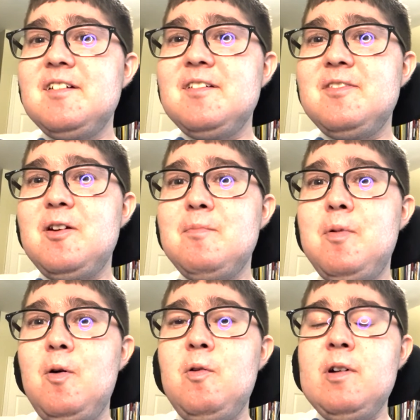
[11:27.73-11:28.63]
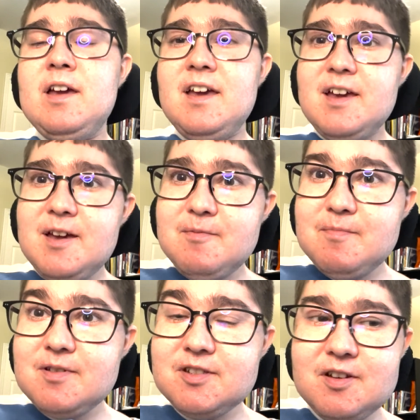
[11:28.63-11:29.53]
their bowl game.
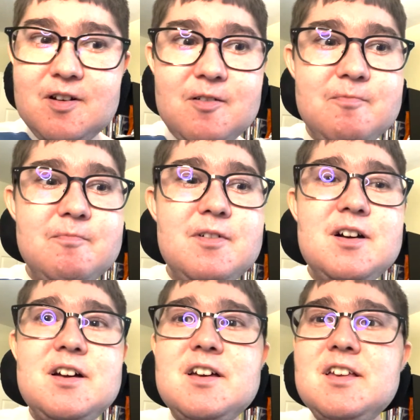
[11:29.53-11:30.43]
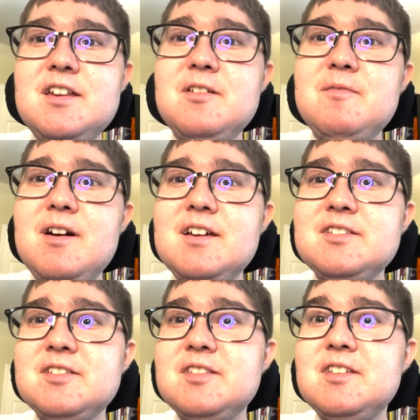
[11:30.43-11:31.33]
So anyway,
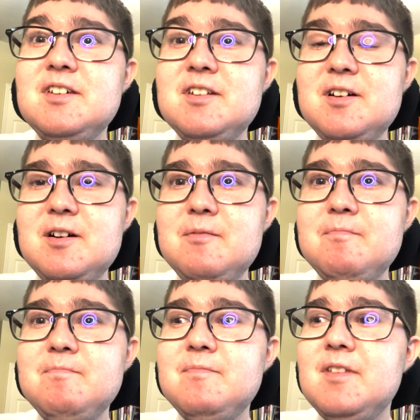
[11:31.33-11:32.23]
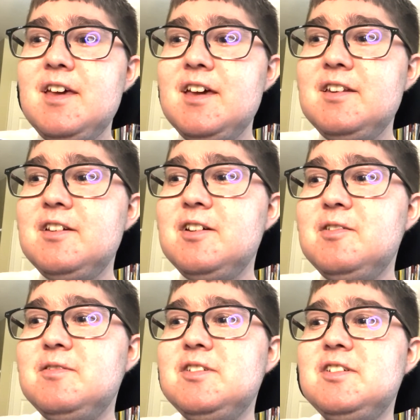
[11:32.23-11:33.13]
so then um, head
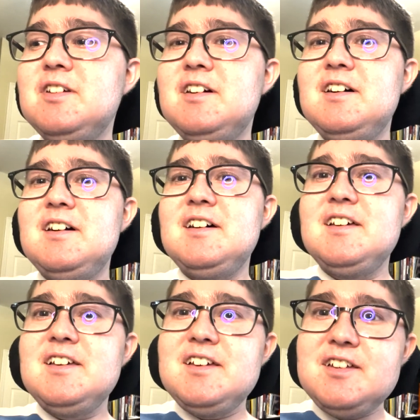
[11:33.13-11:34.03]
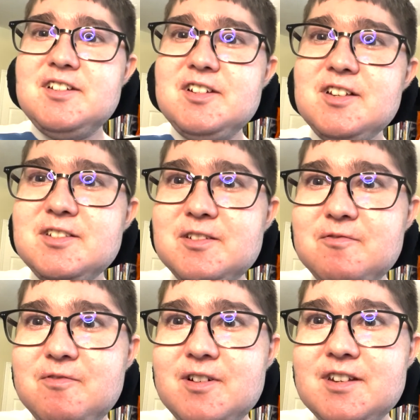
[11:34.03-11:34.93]
coach uh, Justin
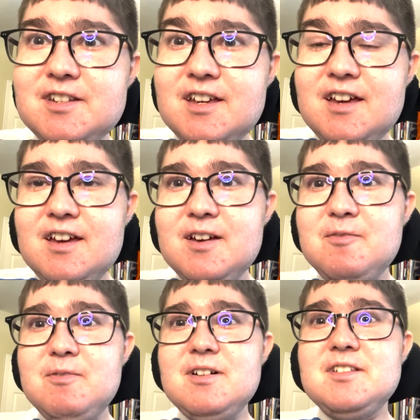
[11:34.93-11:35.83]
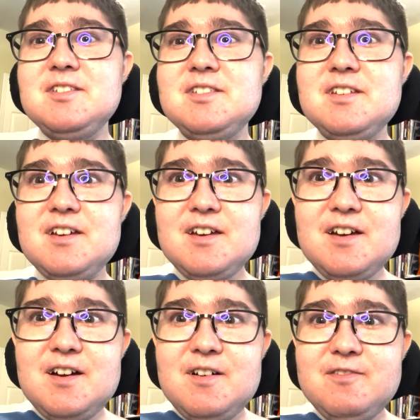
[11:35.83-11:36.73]
Fuente was
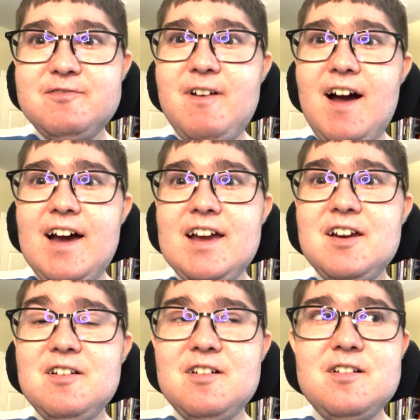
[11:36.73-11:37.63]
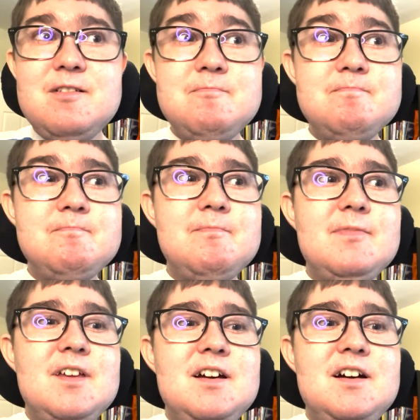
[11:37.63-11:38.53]
fired
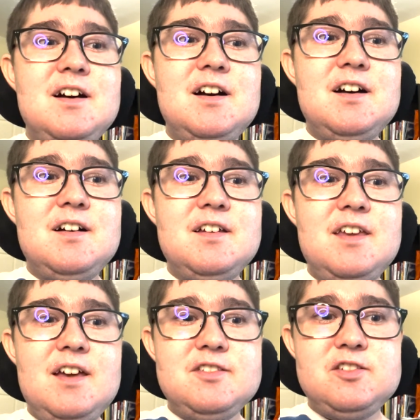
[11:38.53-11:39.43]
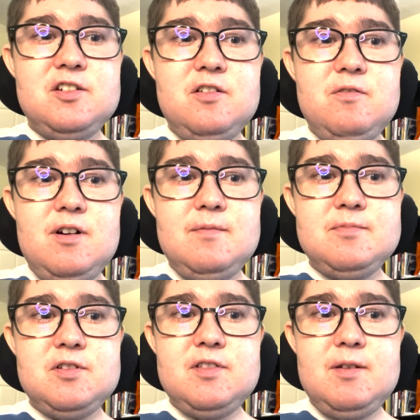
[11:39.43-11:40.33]
uh, yes, so, um,
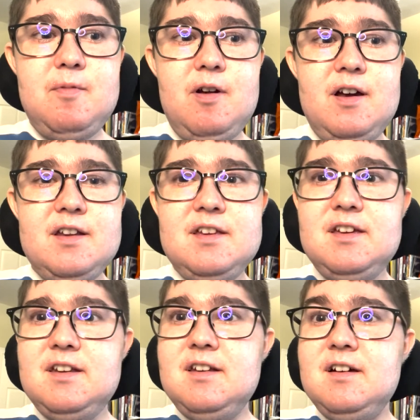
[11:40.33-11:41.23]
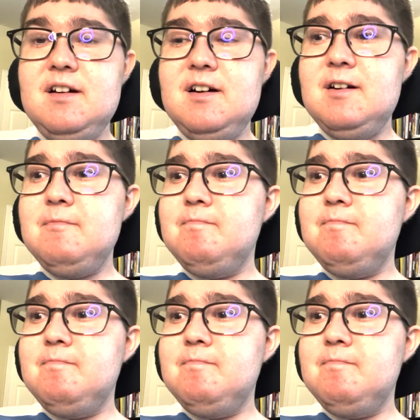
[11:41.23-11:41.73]
so they brought in, uh,